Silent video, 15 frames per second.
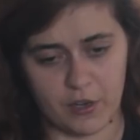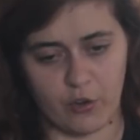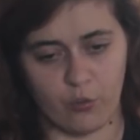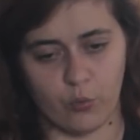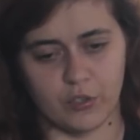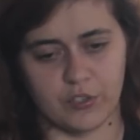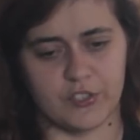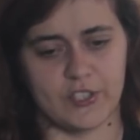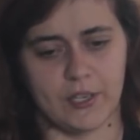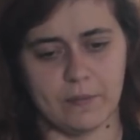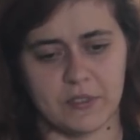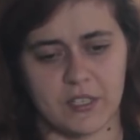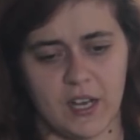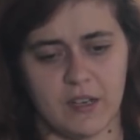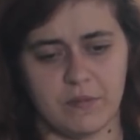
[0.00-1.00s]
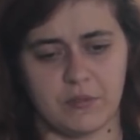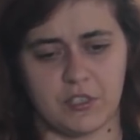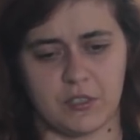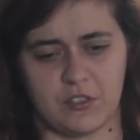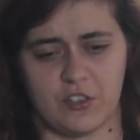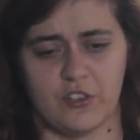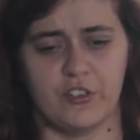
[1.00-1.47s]
it will
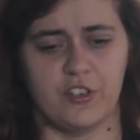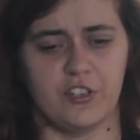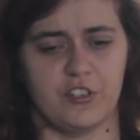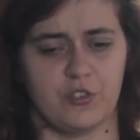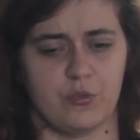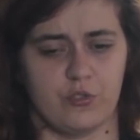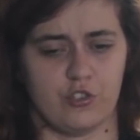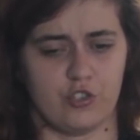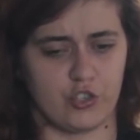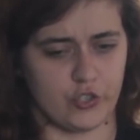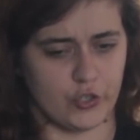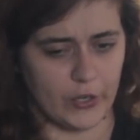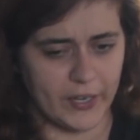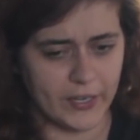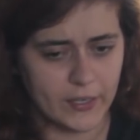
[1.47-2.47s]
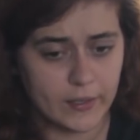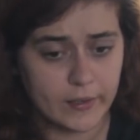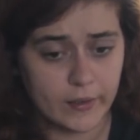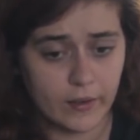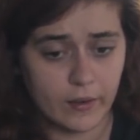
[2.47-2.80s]
sometimes turn it into a string.